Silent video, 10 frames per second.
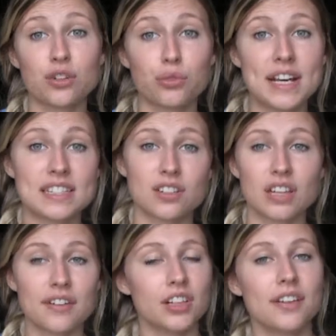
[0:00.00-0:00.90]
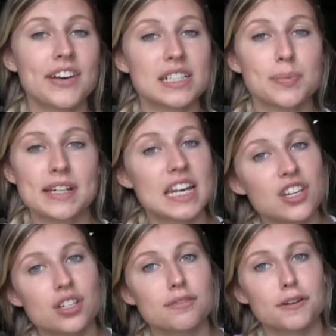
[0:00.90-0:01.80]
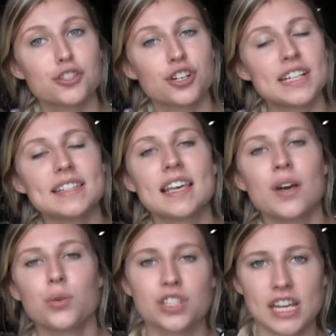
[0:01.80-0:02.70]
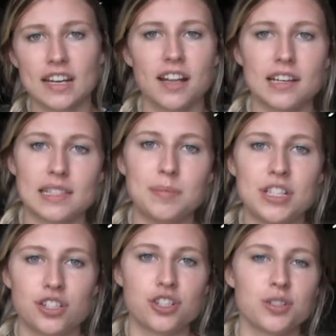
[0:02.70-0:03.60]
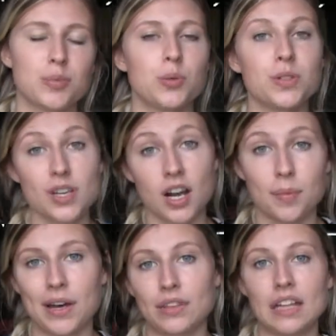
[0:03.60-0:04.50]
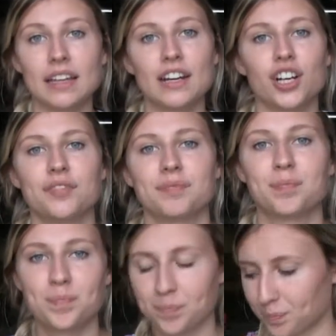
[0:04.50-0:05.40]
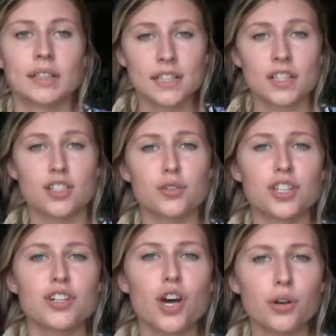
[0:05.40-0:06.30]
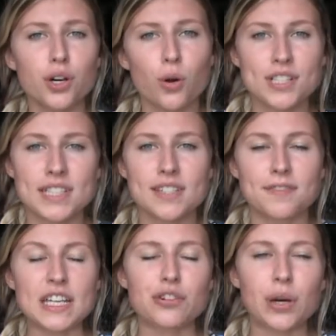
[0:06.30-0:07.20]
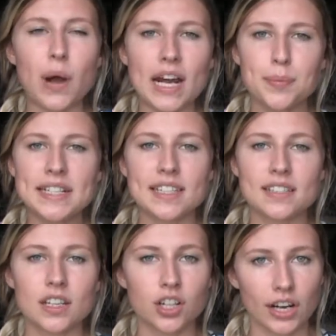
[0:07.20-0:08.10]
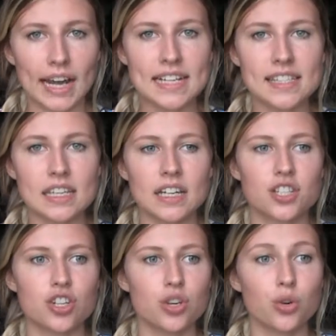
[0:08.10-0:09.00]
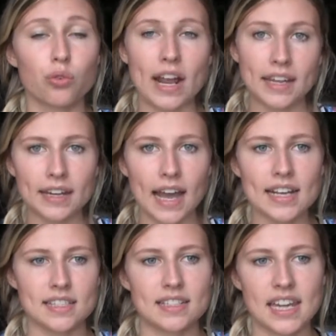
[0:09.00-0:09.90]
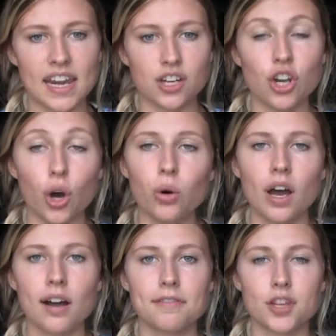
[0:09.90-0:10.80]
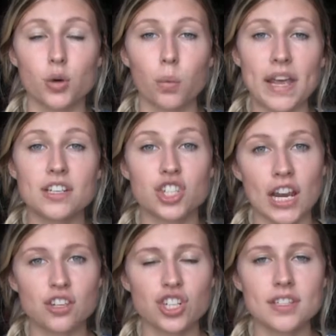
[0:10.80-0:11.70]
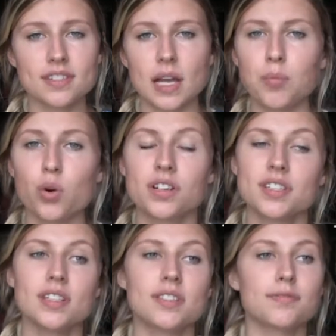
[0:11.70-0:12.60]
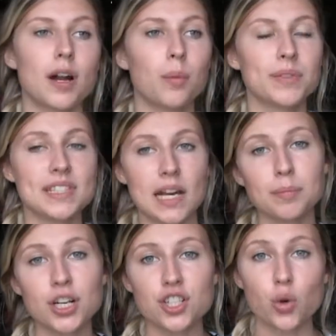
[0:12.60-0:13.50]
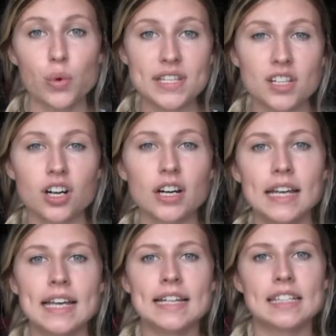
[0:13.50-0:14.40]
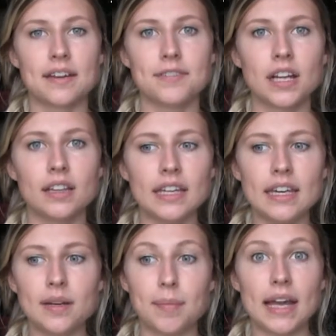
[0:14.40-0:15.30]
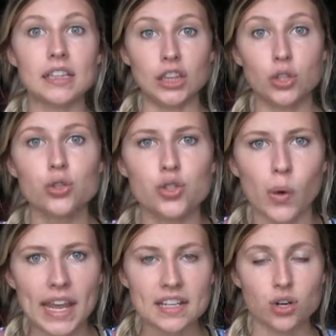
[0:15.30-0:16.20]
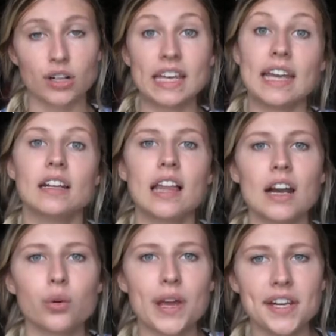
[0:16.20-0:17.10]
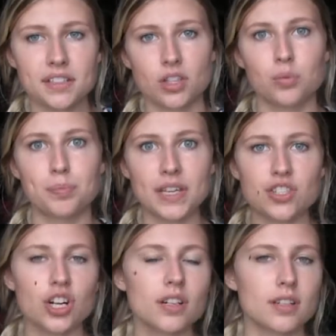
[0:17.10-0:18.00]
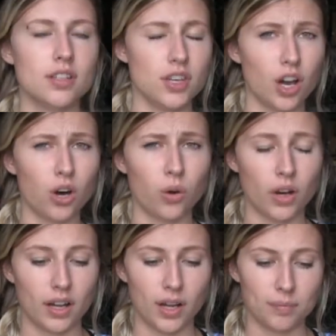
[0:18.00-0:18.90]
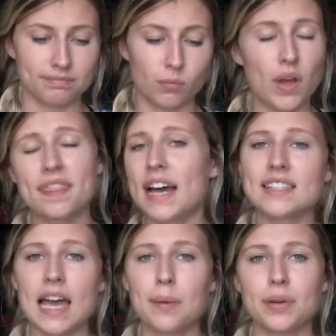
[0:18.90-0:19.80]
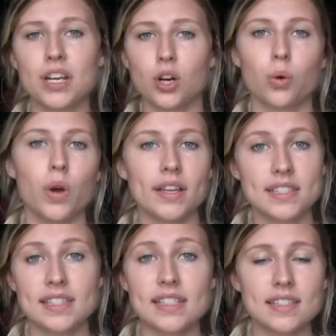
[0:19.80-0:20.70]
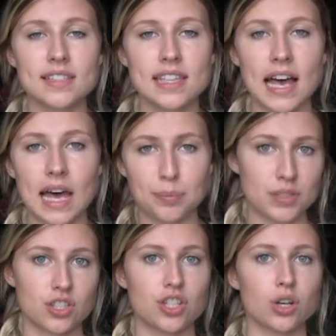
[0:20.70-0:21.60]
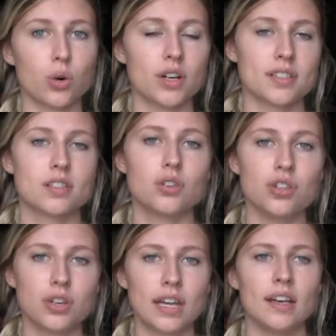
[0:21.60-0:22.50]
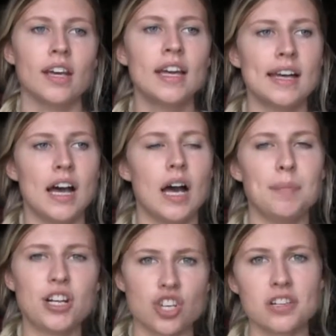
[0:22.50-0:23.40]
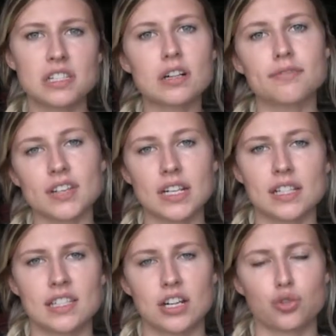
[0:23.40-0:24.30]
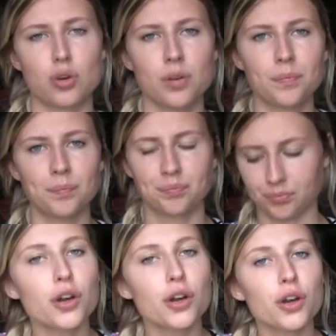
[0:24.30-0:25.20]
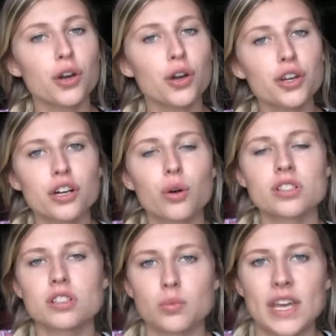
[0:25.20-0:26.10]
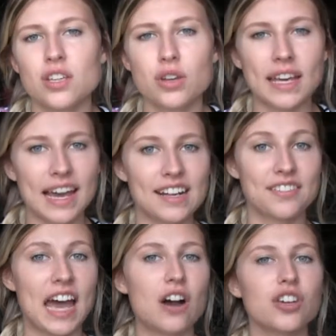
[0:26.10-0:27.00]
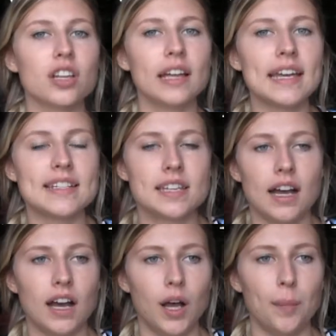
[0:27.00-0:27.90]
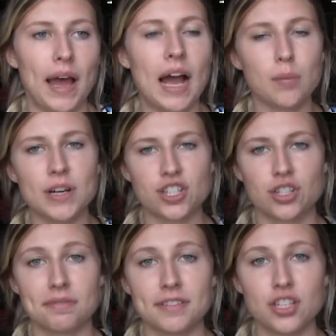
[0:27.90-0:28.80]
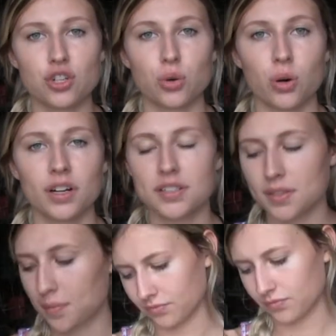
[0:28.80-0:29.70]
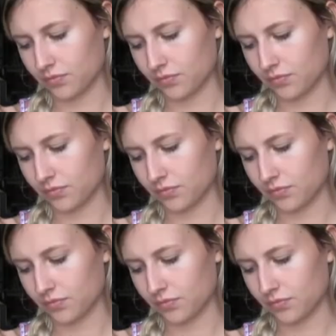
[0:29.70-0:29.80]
can raise their level of expectation for treats, which can cause some issues, but we'll talk about that later. So to know your horse's feed requirements, it's a good idea to recognize and take note of their weight changes. Some horses from summer to winter definitely might lose weight or gain a lot of weight. So be sure to know when that's happening or what seasons that happens to your horse, so you can adjust their feeding schedule. So if you know your horse's weight, you can kind of calculate how much to feed your horse.